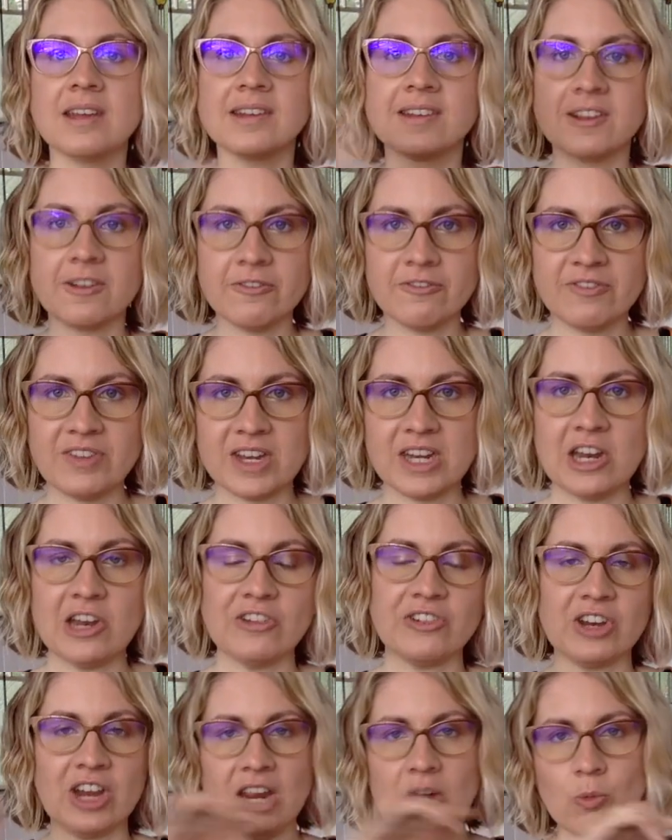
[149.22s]
to
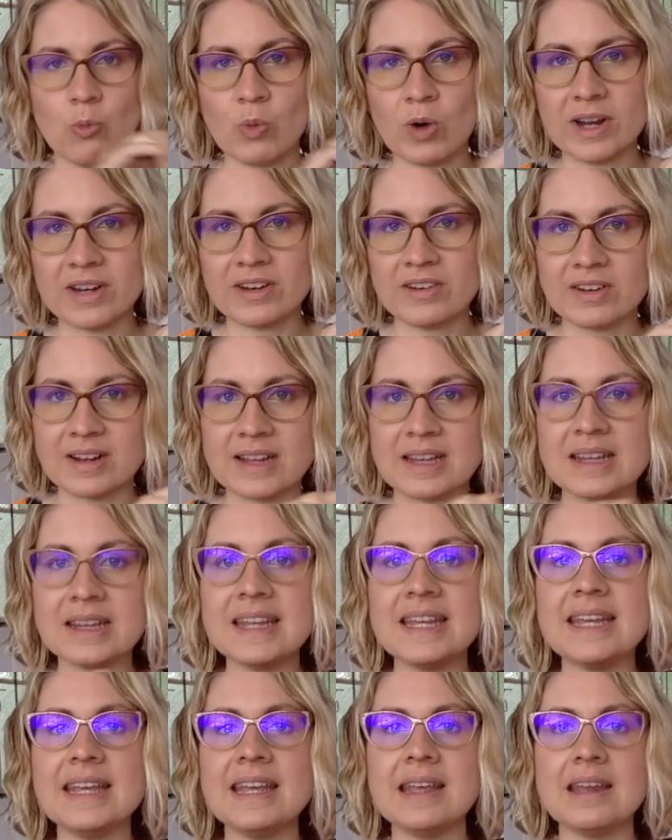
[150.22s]
finish in one
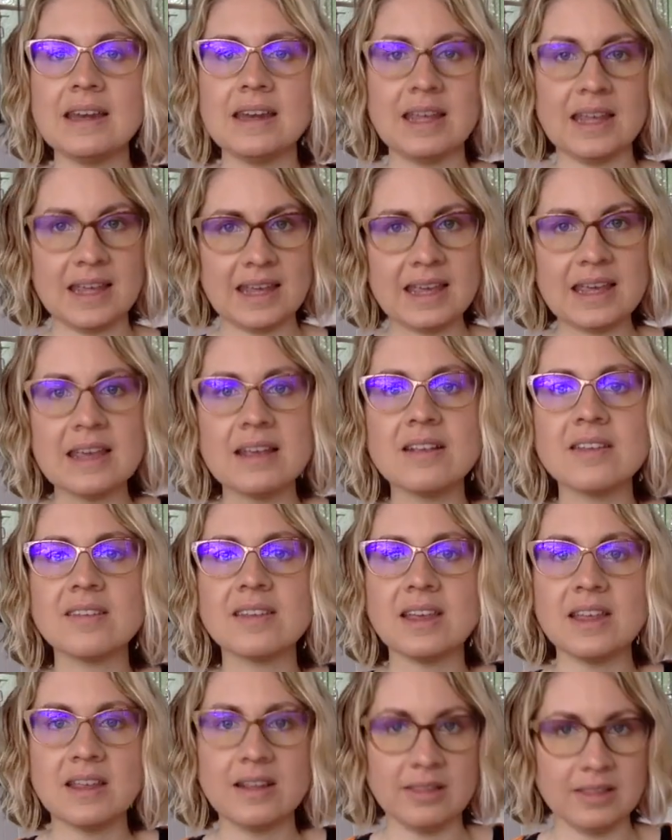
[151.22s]
clean,
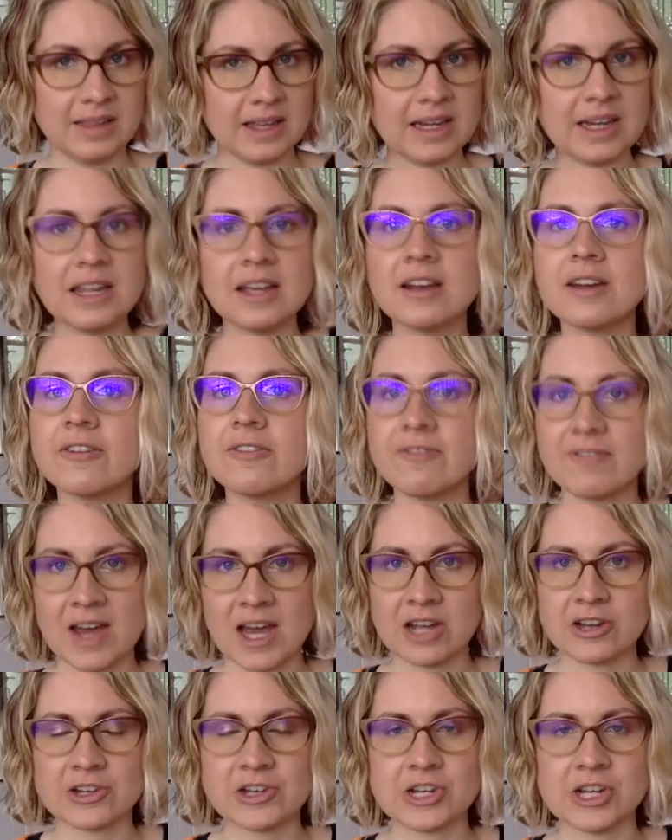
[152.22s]
easy, linear
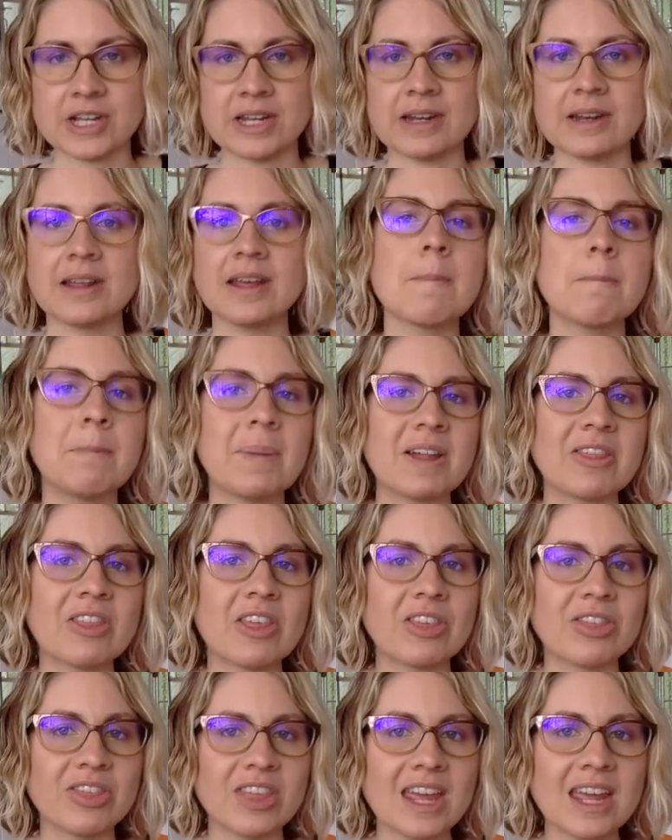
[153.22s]
fashion. But the
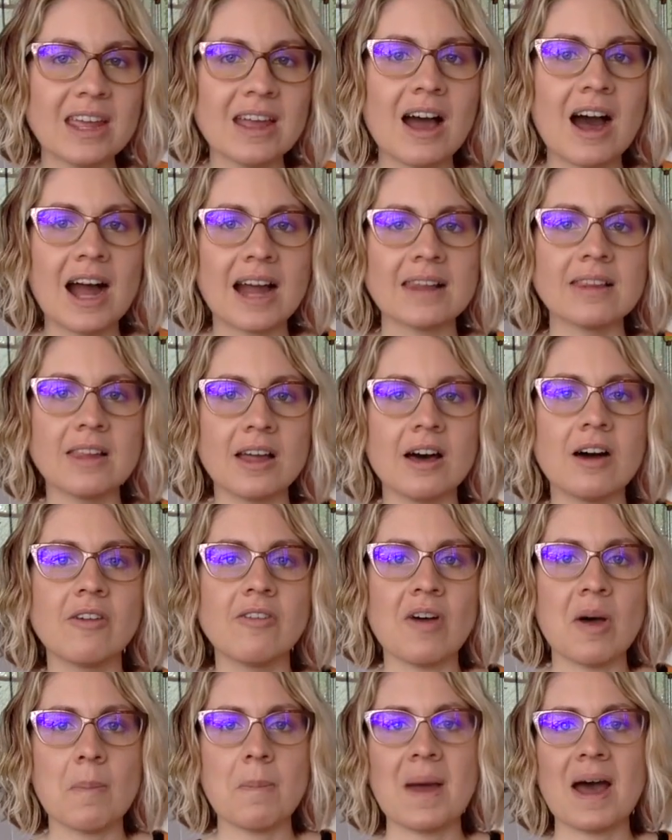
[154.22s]
thing I love
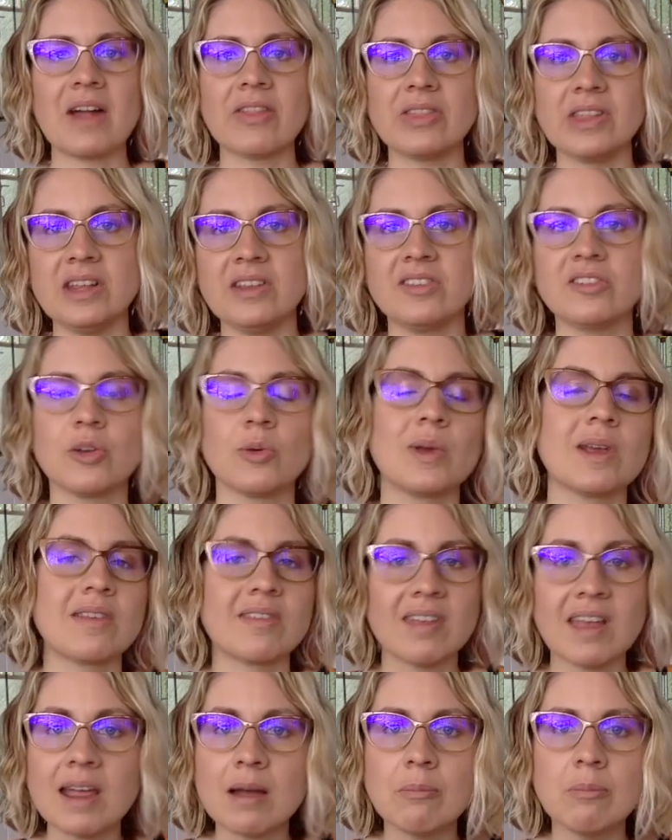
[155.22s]
about these 2
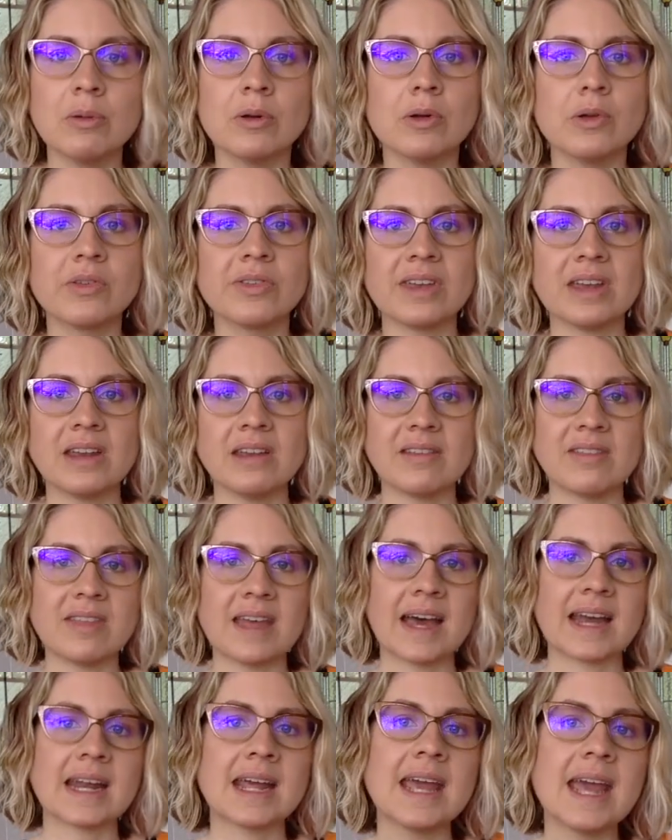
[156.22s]
examples is
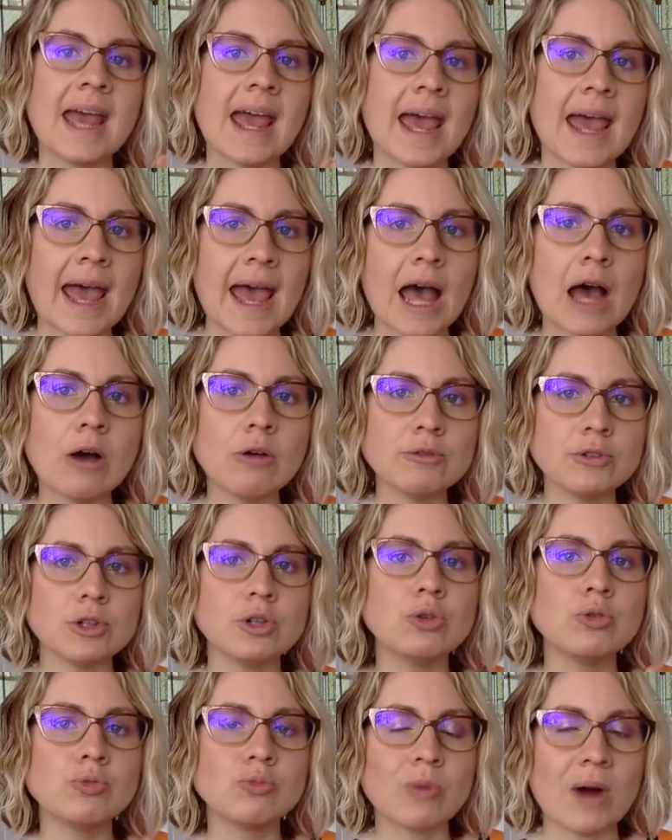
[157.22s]
that how
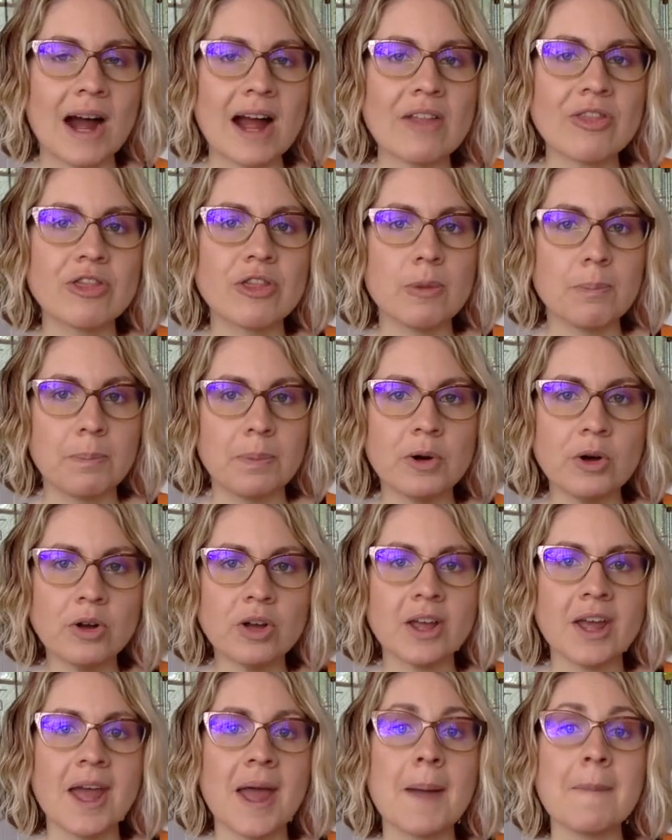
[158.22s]
you write the
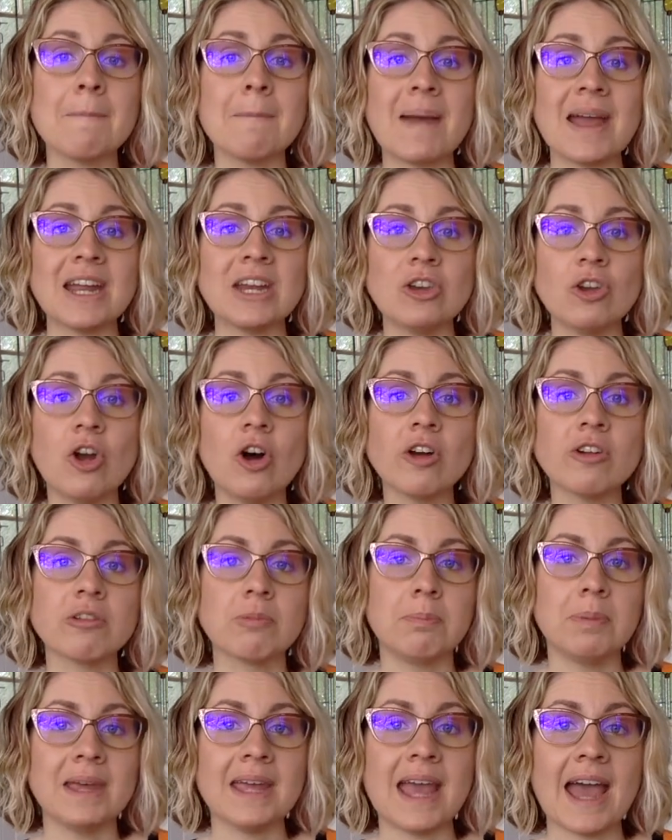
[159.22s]
book may
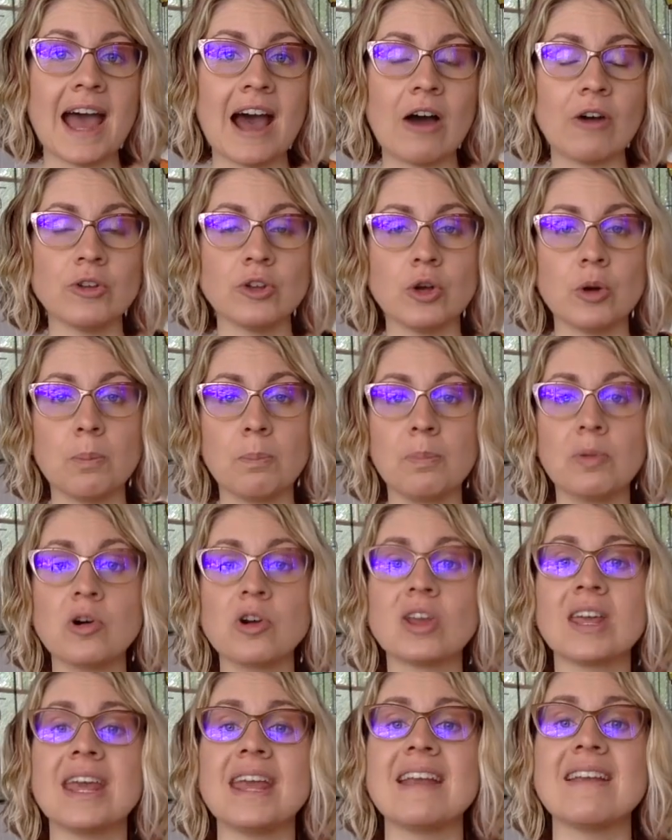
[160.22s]
not be how your
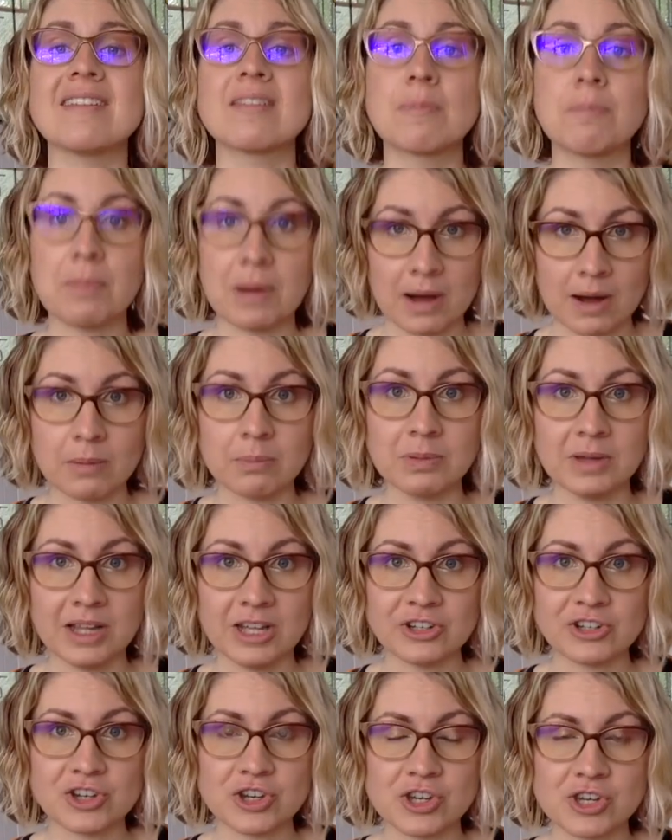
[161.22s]
book is
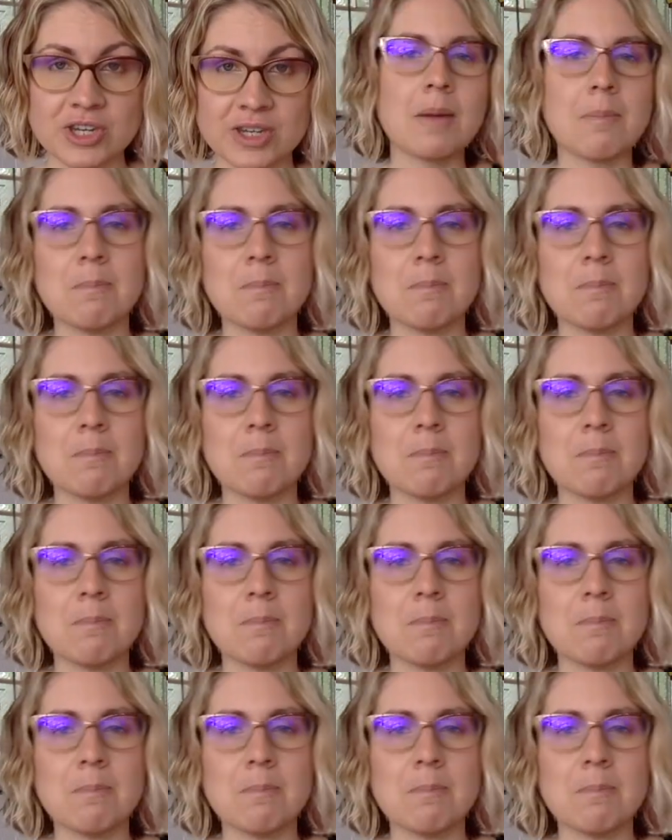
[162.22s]
published.